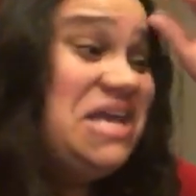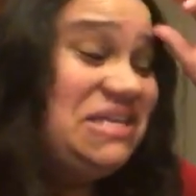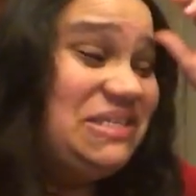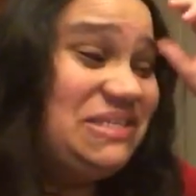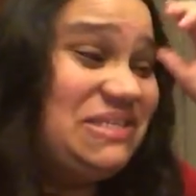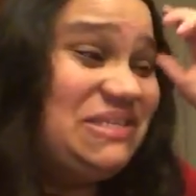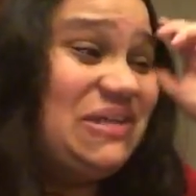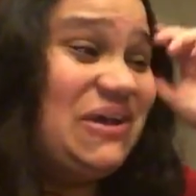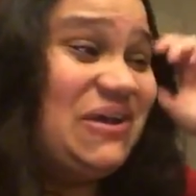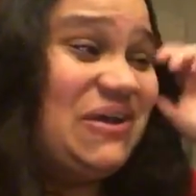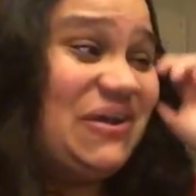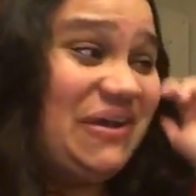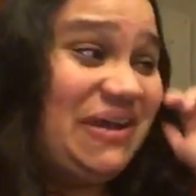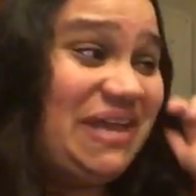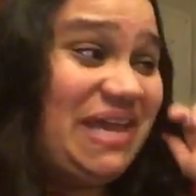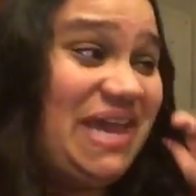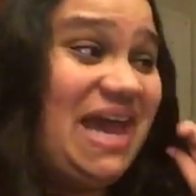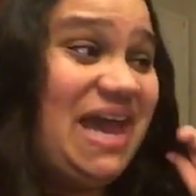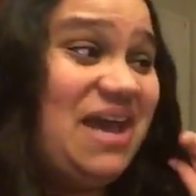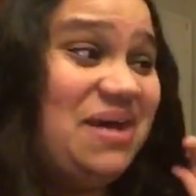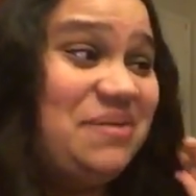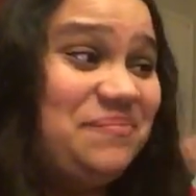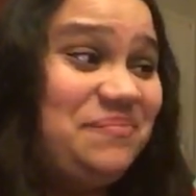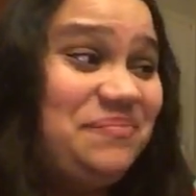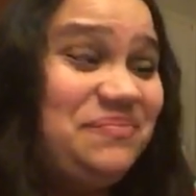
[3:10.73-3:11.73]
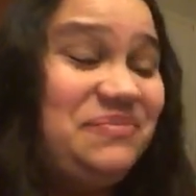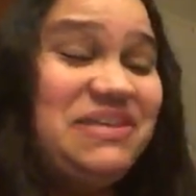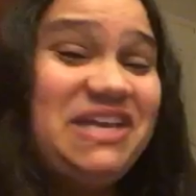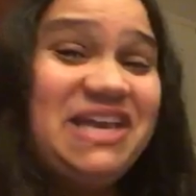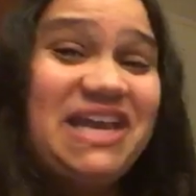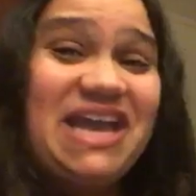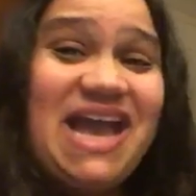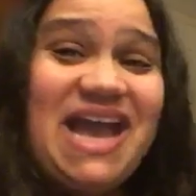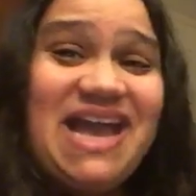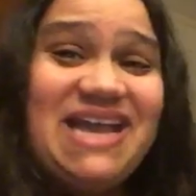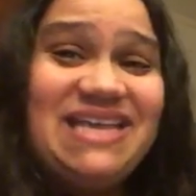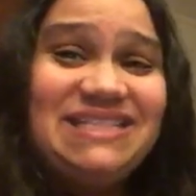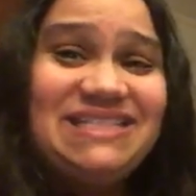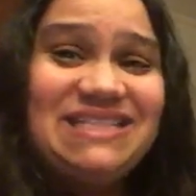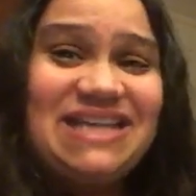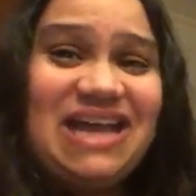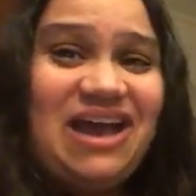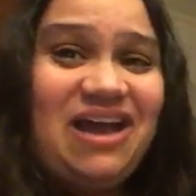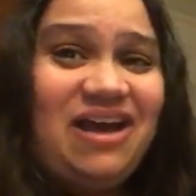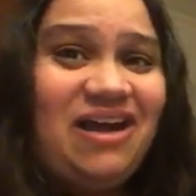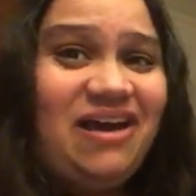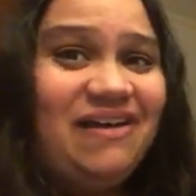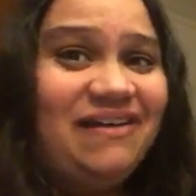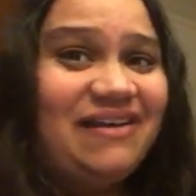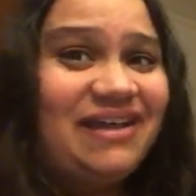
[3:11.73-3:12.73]
So, yep, you guys,
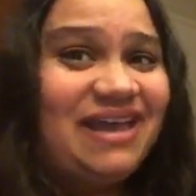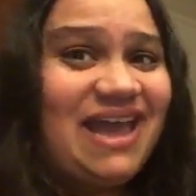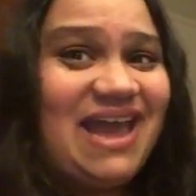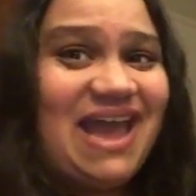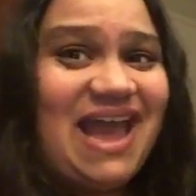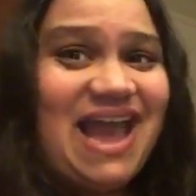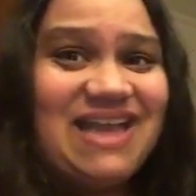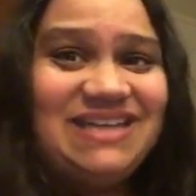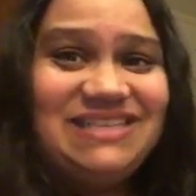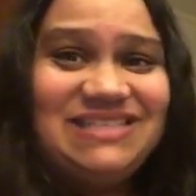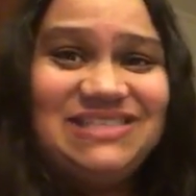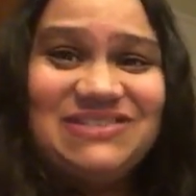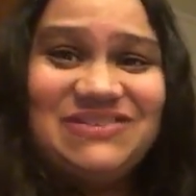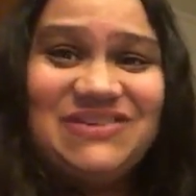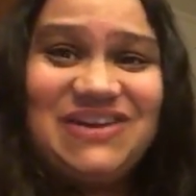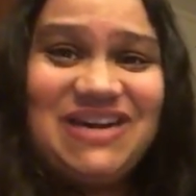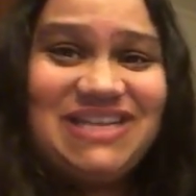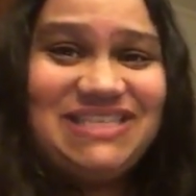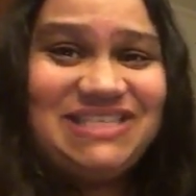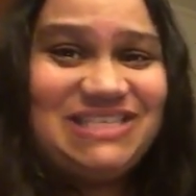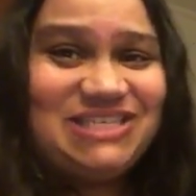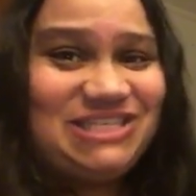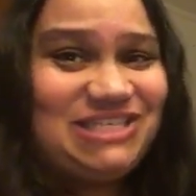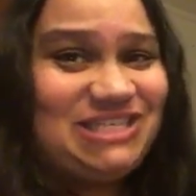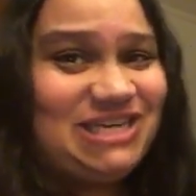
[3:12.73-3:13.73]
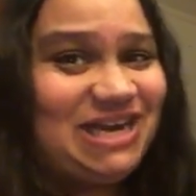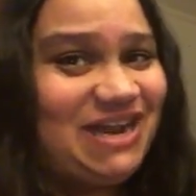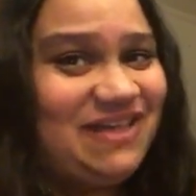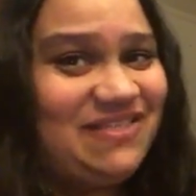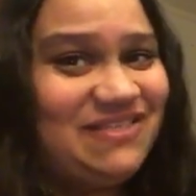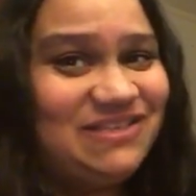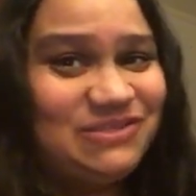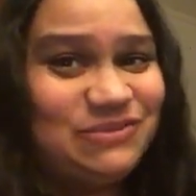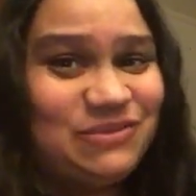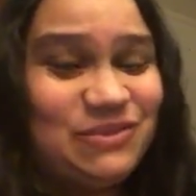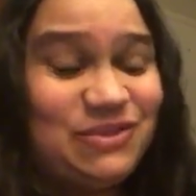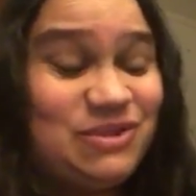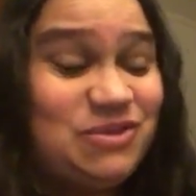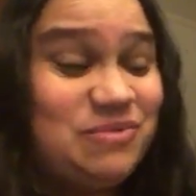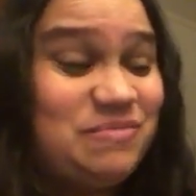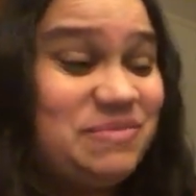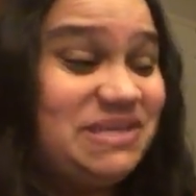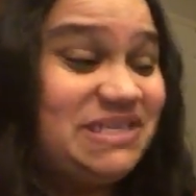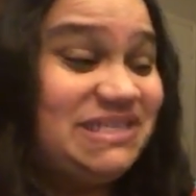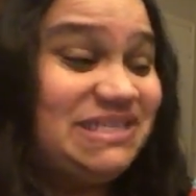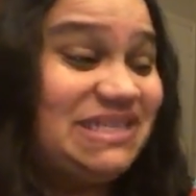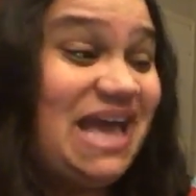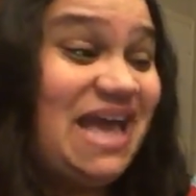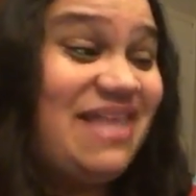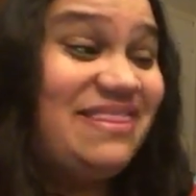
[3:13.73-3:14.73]
okay, I just wanted to share this with you
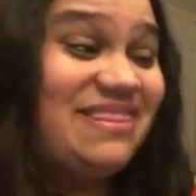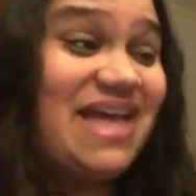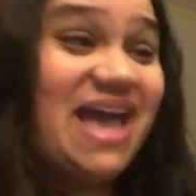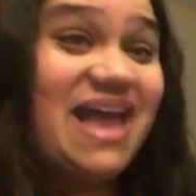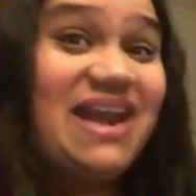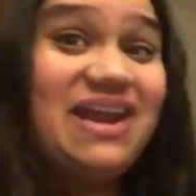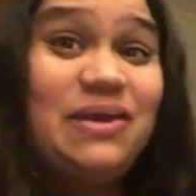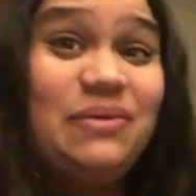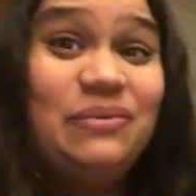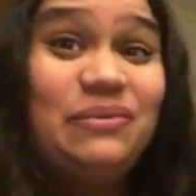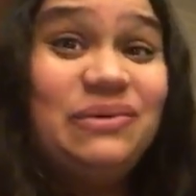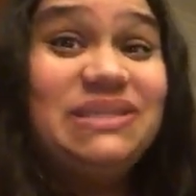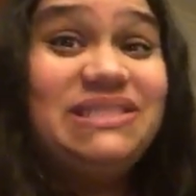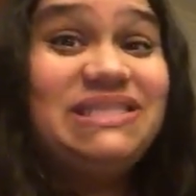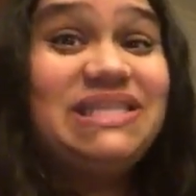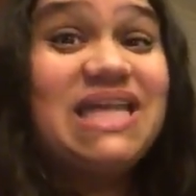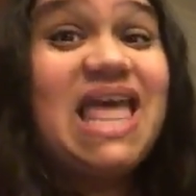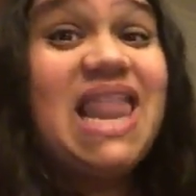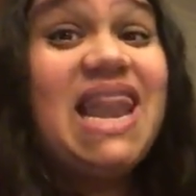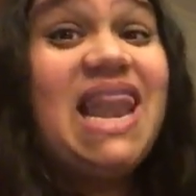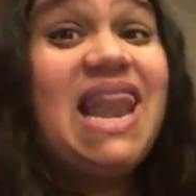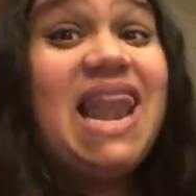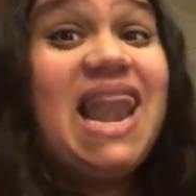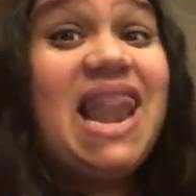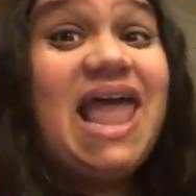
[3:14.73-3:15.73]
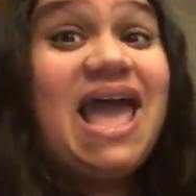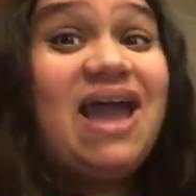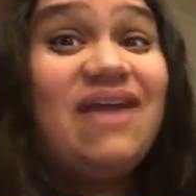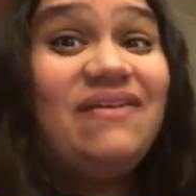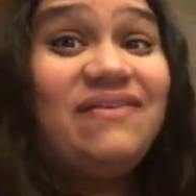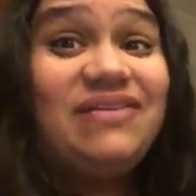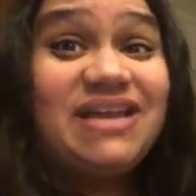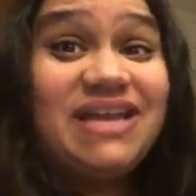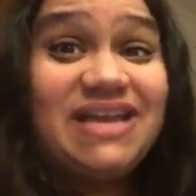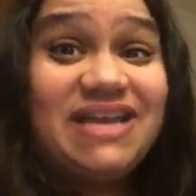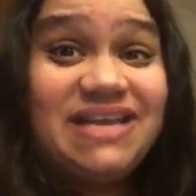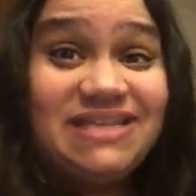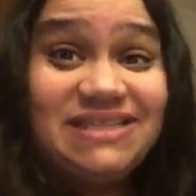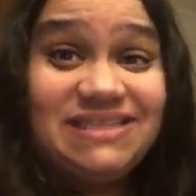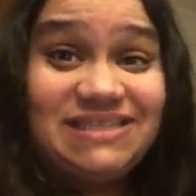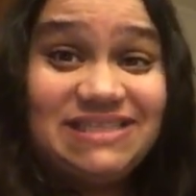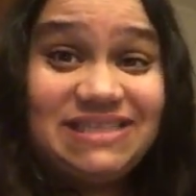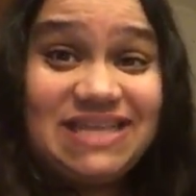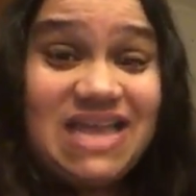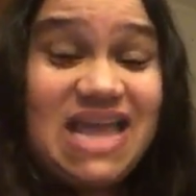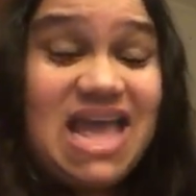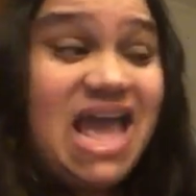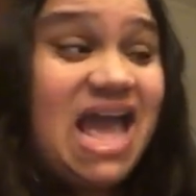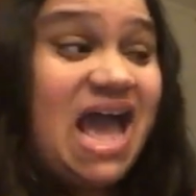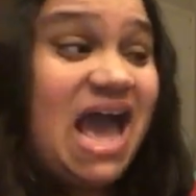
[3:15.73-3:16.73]
because I thought it was hilarious.